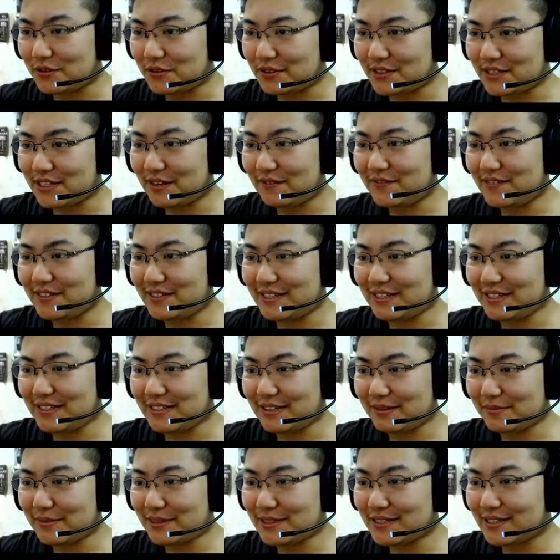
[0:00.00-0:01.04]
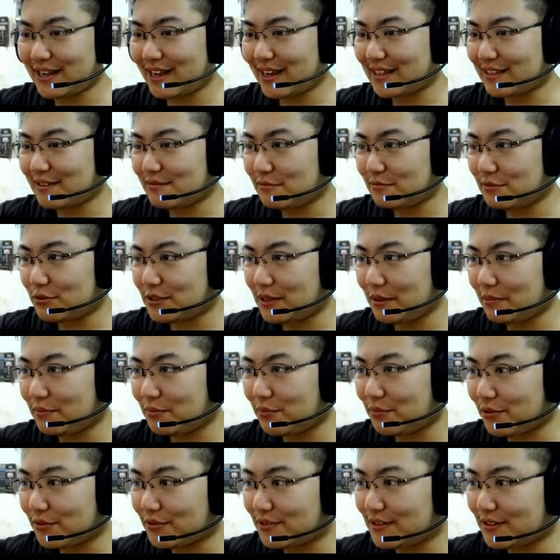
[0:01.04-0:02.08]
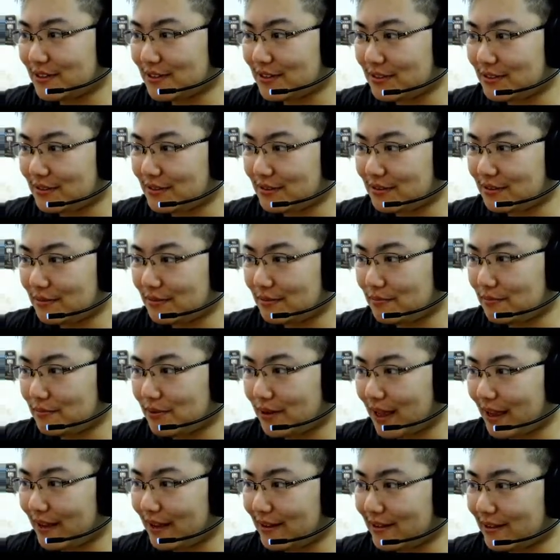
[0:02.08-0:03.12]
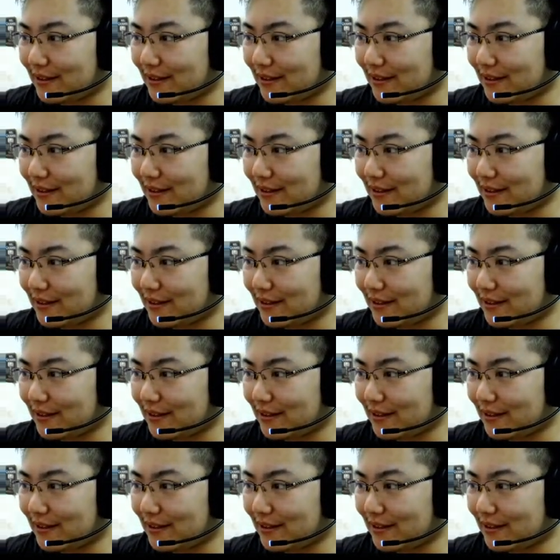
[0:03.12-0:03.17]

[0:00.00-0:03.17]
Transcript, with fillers: save the system. It's like the most important planet